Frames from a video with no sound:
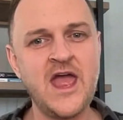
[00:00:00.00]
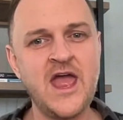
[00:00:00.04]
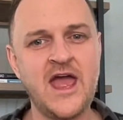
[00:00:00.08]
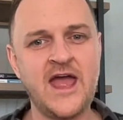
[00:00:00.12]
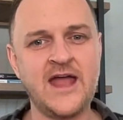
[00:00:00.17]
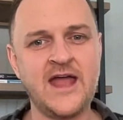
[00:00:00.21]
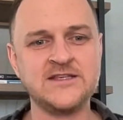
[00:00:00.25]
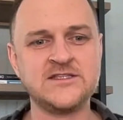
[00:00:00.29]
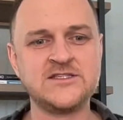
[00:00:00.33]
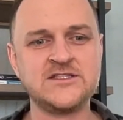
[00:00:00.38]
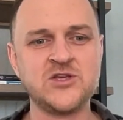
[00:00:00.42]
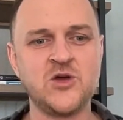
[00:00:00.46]

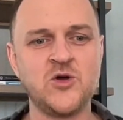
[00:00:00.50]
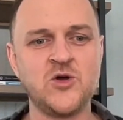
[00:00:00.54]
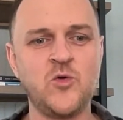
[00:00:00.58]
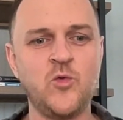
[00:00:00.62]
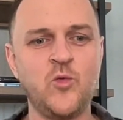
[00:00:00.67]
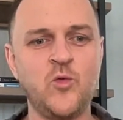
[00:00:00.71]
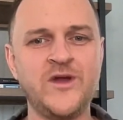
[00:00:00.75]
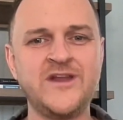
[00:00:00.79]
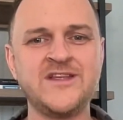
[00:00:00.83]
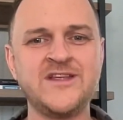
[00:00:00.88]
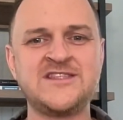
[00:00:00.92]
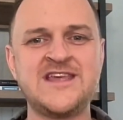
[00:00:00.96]
And so
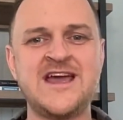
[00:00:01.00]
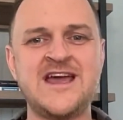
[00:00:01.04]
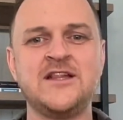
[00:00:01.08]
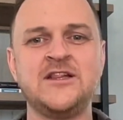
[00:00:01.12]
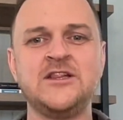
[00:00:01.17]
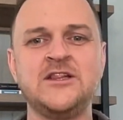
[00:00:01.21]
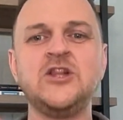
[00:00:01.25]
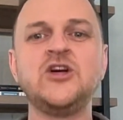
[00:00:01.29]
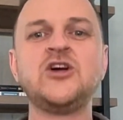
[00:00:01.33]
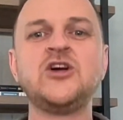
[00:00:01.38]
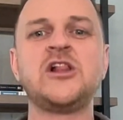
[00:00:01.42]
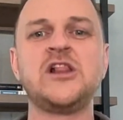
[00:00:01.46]
what does that
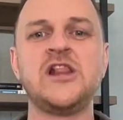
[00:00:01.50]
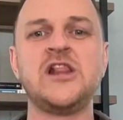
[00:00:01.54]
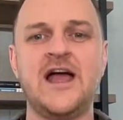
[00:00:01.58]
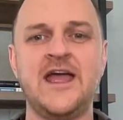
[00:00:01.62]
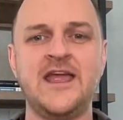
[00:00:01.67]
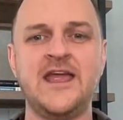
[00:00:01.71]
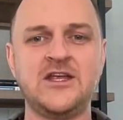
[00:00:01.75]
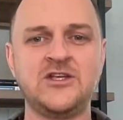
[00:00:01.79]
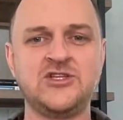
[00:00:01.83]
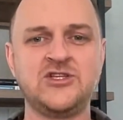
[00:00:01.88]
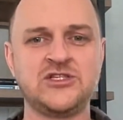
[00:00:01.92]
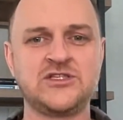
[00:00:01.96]
look
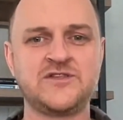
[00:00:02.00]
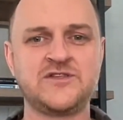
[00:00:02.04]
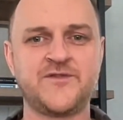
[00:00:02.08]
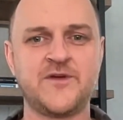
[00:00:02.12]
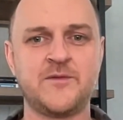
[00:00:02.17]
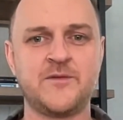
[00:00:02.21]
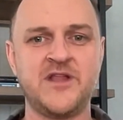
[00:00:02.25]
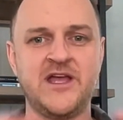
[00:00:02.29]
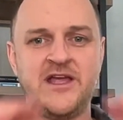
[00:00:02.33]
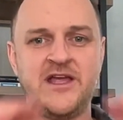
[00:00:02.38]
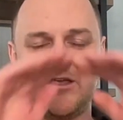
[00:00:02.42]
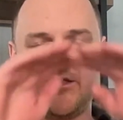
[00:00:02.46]
like just
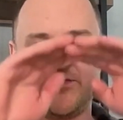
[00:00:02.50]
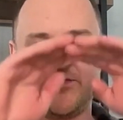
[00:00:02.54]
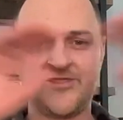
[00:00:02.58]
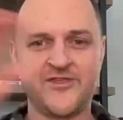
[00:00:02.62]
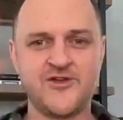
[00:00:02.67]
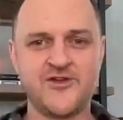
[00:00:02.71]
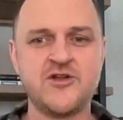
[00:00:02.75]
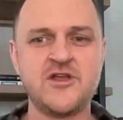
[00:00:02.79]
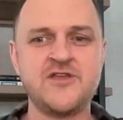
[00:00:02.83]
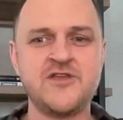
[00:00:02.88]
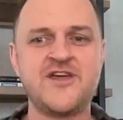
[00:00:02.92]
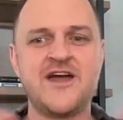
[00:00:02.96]
from like a
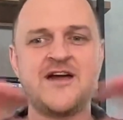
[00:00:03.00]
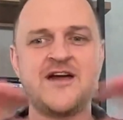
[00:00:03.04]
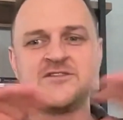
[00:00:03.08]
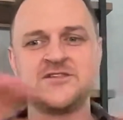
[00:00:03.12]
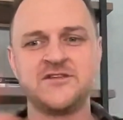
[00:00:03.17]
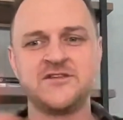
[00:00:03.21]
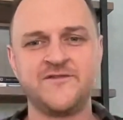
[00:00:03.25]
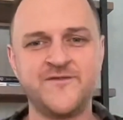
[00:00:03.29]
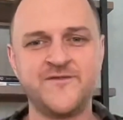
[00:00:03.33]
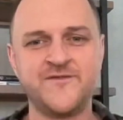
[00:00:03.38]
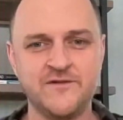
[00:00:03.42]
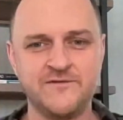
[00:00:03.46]

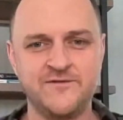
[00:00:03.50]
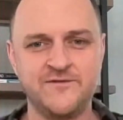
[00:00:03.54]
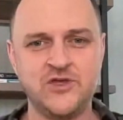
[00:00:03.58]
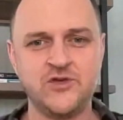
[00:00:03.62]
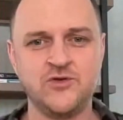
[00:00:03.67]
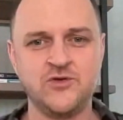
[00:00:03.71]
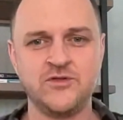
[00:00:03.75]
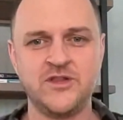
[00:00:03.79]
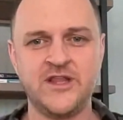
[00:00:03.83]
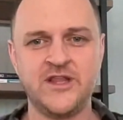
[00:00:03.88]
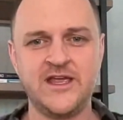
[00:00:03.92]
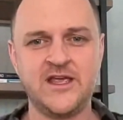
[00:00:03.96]
30,000 foot
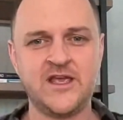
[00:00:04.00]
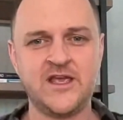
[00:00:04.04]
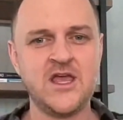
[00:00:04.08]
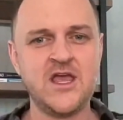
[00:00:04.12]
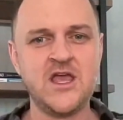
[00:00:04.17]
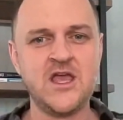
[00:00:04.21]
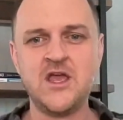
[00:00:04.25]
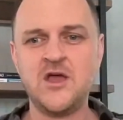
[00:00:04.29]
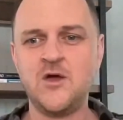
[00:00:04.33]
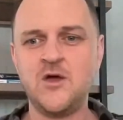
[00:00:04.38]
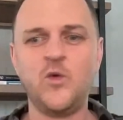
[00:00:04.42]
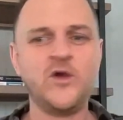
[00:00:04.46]
view? Like,
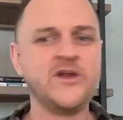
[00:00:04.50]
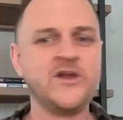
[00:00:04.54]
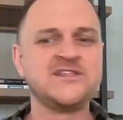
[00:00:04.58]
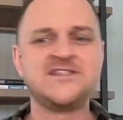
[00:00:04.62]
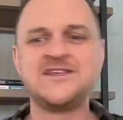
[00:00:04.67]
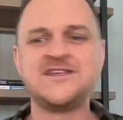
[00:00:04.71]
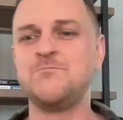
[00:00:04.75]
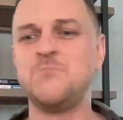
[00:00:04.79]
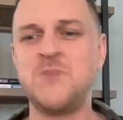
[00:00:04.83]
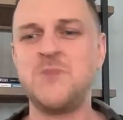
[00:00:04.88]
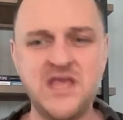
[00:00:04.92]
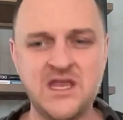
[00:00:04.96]
what does
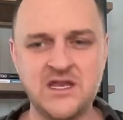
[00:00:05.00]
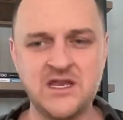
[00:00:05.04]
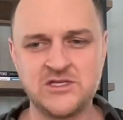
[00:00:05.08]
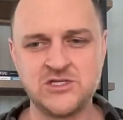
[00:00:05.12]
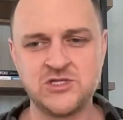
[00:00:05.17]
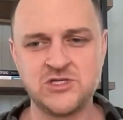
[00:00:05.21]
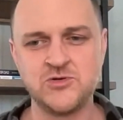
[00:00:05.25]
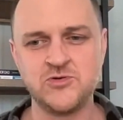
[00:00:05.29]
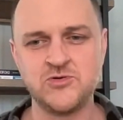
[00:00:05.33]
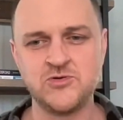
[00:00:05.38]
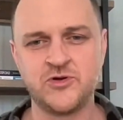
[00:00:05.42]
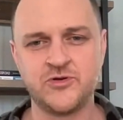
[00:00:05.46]
it mean
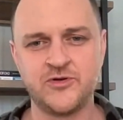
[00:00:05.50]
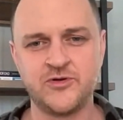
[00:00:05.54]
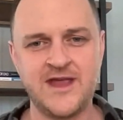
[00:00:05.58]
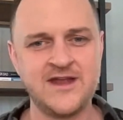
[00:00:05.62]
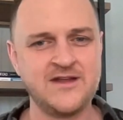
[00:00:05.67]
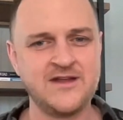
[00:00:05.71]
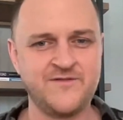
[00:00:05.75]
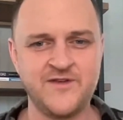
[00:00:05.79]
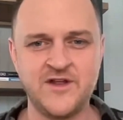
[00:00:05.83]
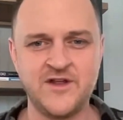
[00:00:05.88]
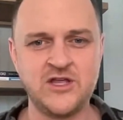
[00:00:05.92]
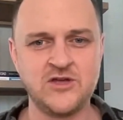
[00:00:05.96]
to create
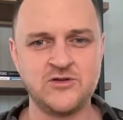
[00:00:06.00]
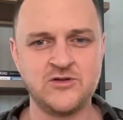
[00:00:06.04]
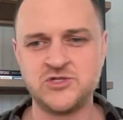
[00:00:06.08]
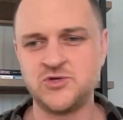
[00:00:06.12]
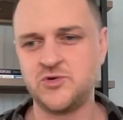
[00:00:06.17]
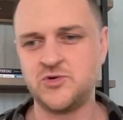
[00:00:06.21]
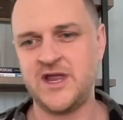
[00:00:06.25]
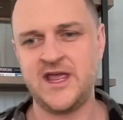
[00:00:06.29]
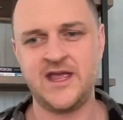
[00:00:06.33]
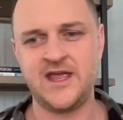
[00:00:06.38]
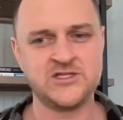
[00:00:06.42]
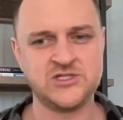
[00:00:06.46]
a video to
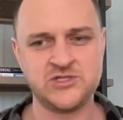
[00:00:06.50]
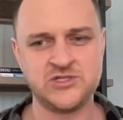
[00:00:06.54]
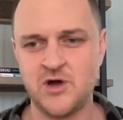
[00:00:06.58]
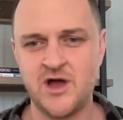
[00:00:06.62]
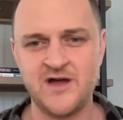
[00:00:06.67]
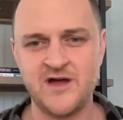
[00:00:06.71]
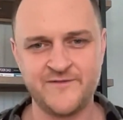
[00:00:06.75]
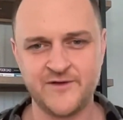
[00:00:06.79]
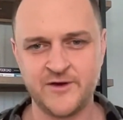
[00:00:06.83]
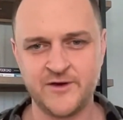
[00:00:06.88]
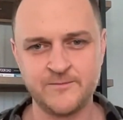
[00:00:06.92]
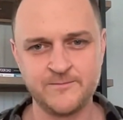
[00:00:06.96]
enhance your
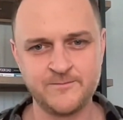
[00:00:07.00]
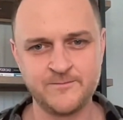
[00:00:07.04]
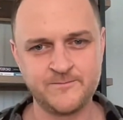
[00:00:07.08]
offer?